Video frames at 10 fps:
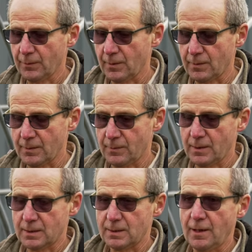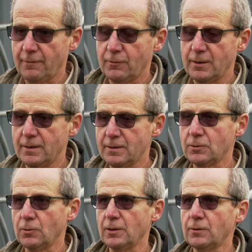this life within the
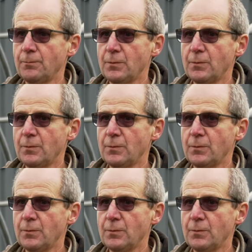soil.